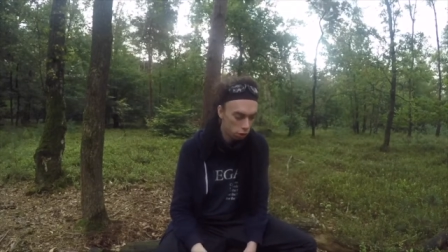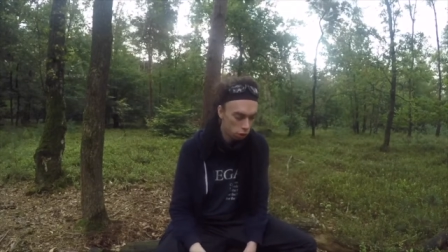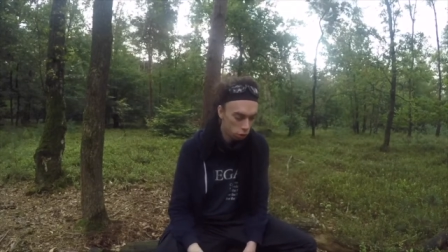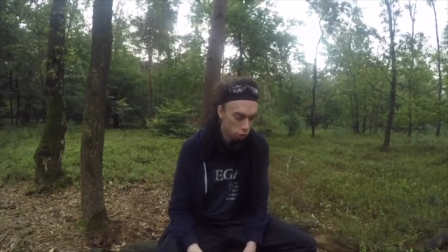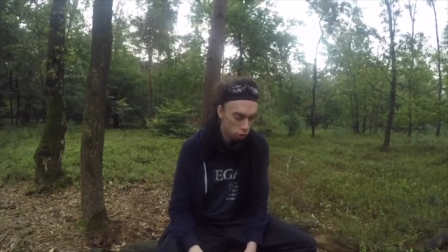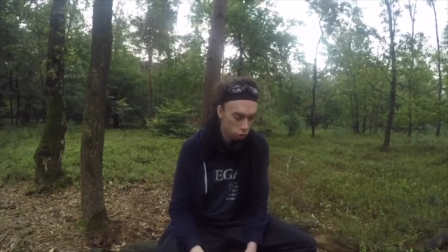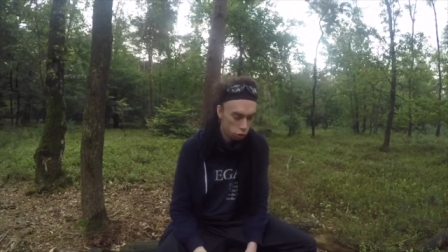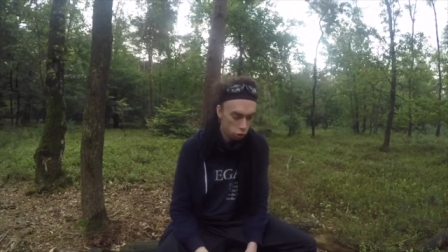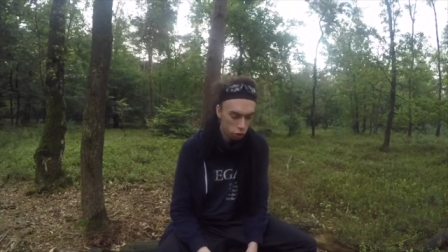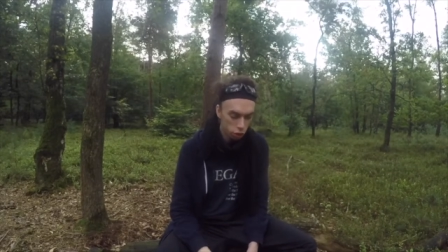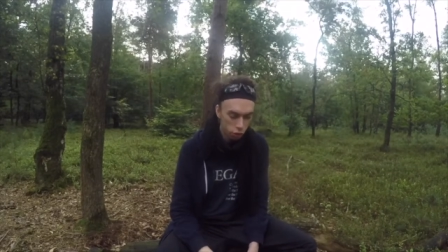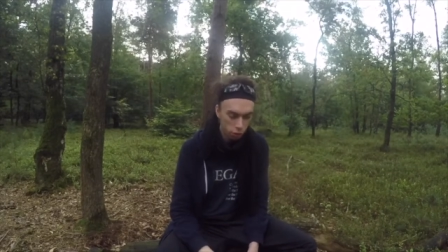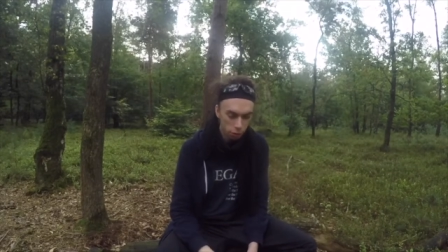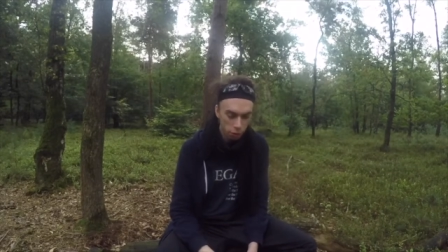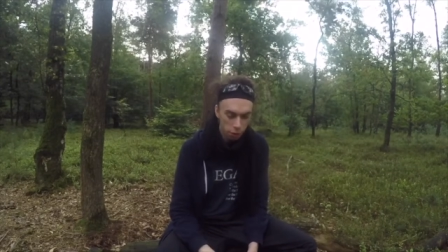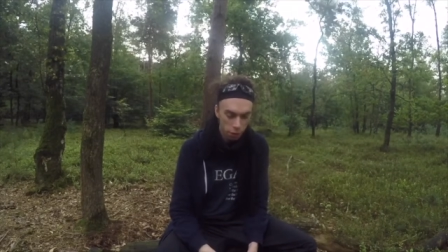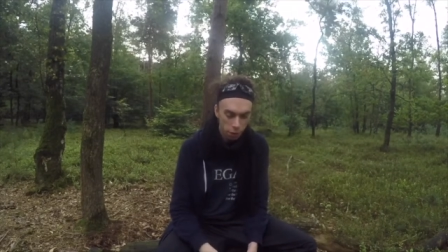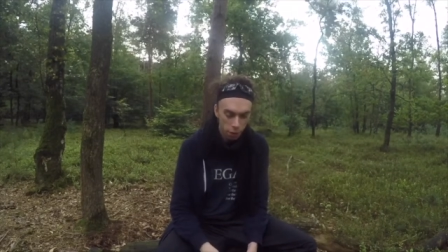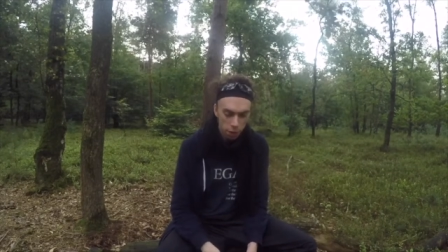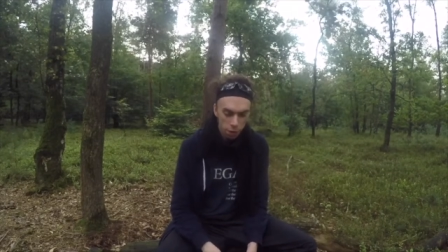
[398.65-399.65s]
also.
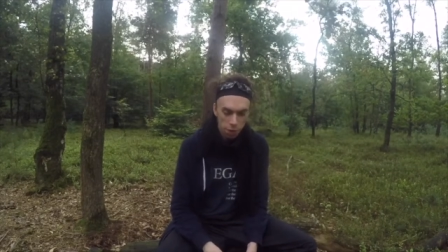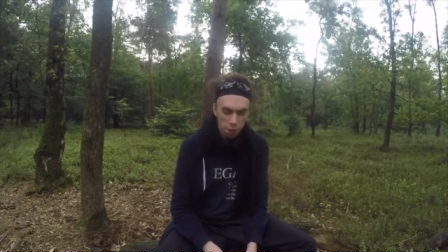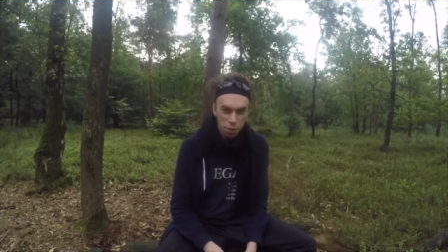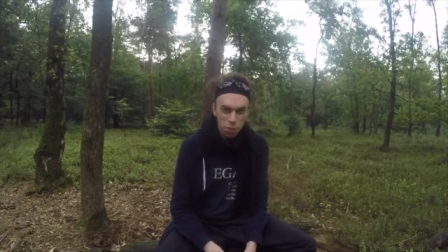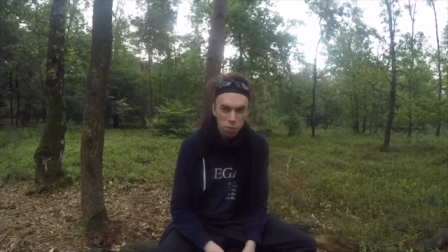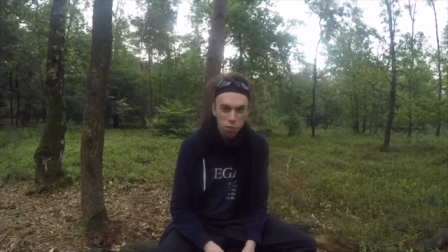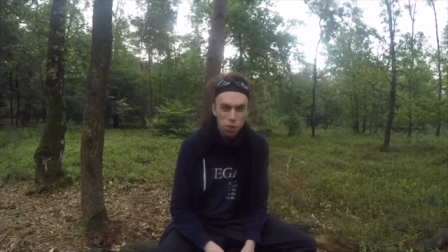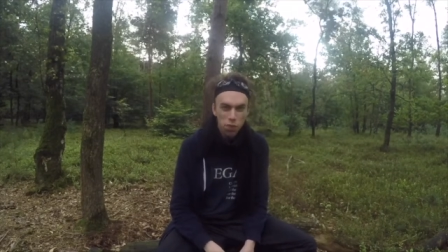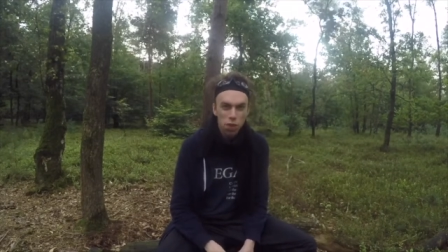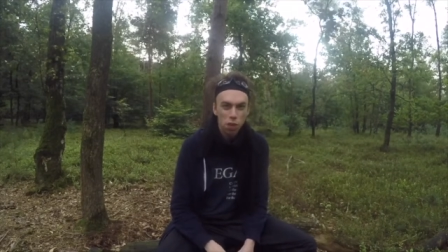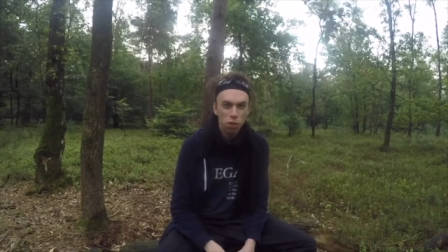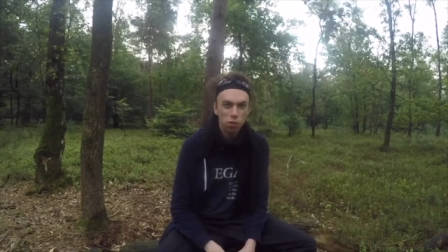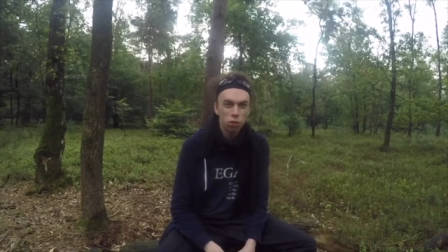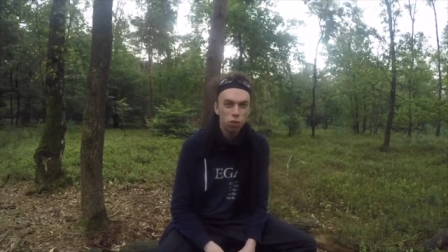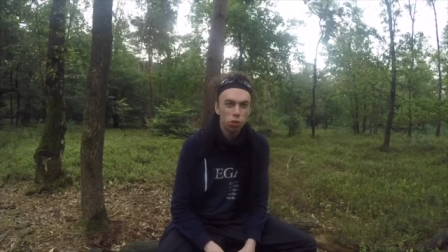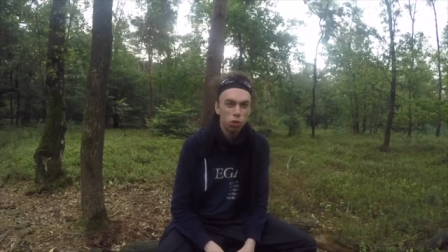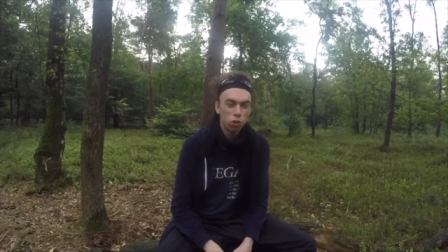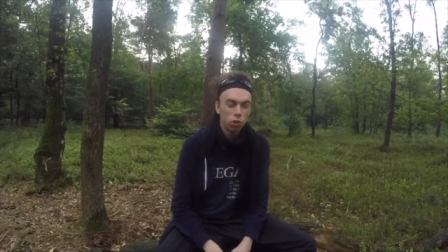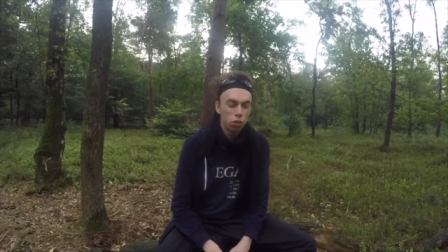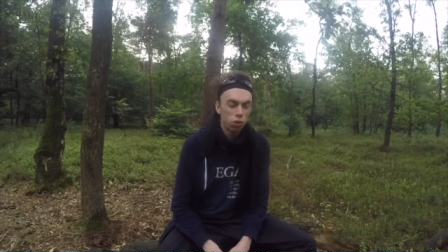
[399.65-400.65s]
I've
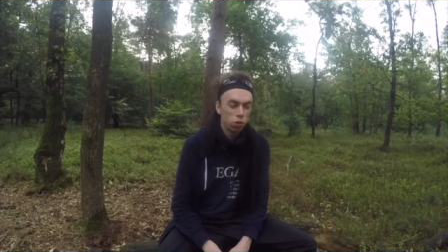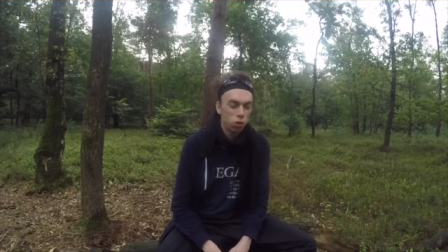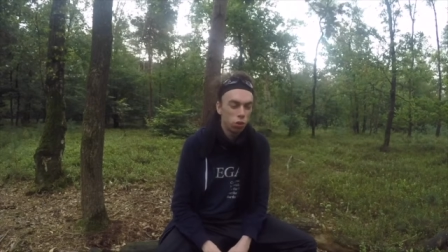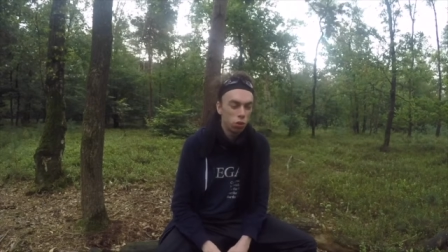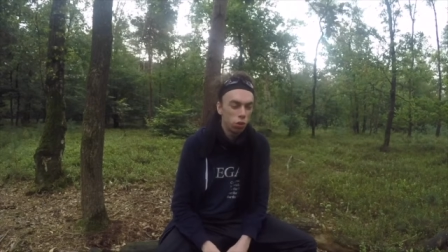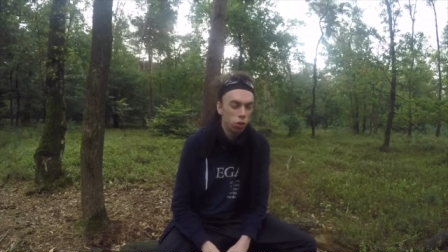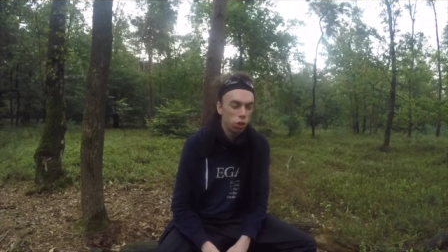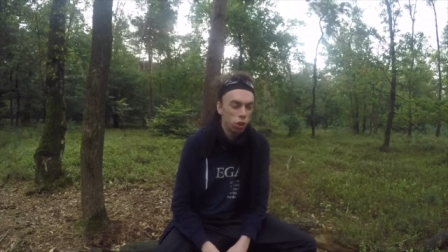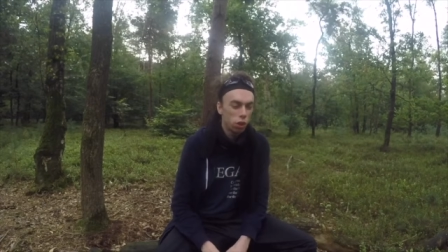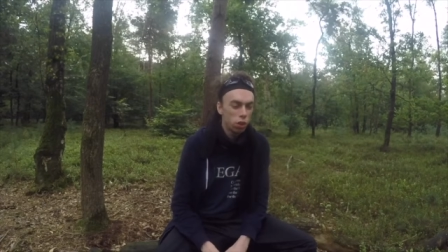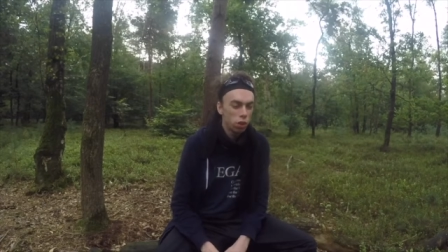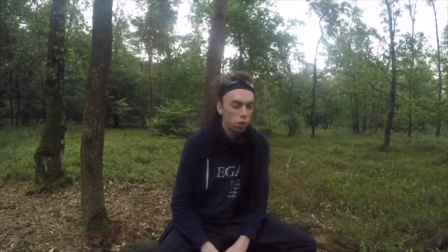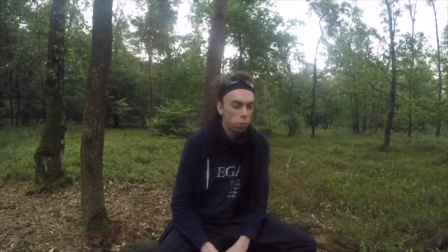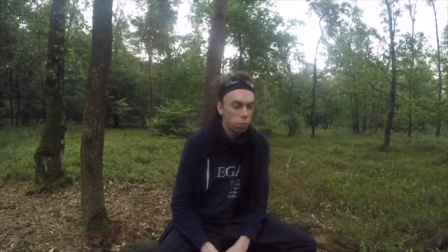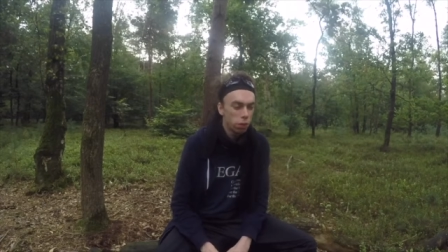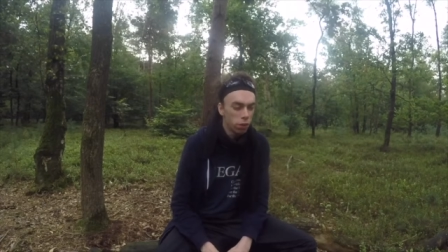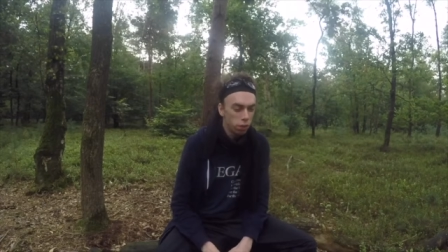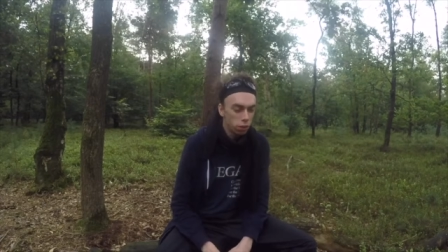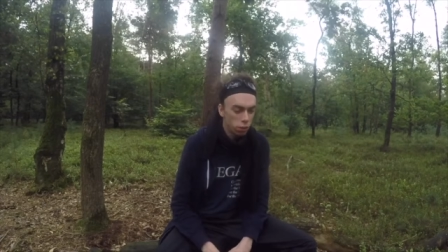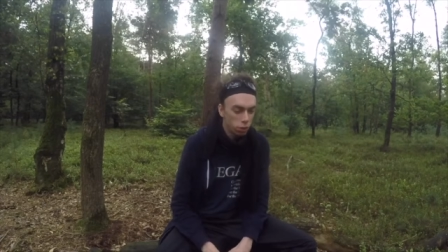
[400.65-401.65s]
searched a little
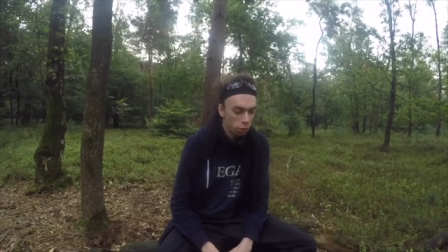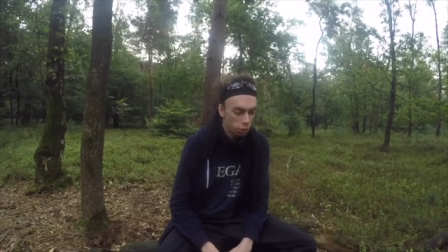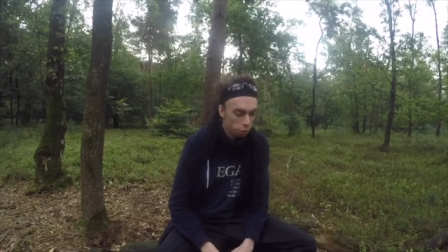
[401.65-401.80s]
bit.